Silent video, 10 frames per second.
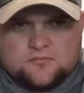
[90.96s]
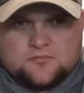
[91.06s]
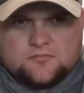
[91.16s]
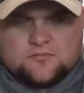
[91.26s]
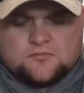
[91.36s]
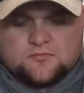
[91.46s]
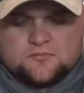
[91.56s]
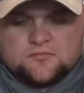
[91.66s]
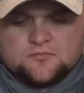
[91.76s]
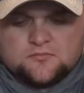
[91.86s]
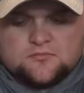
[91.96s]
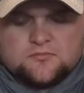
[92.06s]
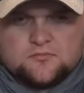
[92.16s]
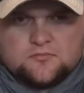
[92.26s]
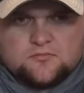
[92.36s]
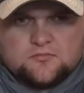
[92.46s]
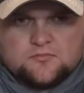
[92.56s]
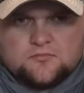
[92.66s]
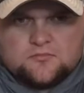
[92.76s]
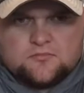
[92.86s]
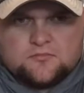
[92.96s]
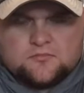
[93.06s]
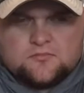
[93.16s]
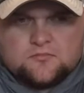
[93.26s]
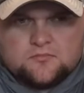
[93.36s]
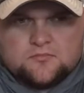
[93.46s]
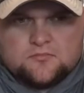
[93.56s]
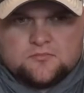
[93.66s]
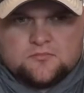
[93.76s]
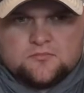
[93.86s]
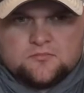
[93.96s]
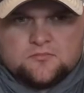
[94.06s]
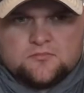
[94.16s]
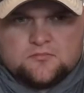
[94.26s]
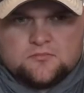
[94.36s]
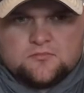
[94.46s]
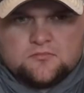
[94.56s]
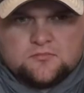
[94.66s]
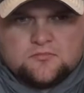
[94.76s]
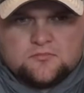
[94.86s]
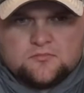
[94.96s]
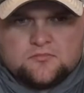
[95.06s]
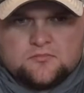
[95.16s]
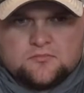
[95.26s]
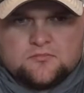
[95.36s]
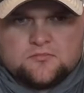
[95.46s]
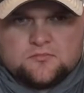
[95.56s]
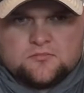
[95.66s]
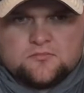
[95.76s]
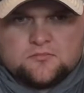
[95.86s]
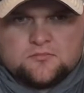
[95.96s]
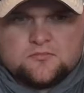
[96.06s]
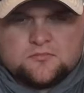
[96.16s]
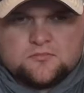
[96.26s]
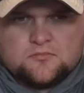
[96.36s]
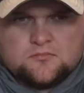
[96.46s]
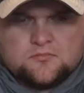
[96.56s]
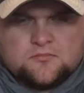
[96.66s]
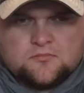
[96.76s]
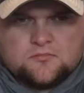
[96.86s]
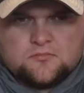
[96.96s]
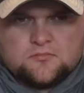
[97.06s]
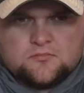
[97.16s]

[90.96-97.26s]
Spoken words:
(not speaking)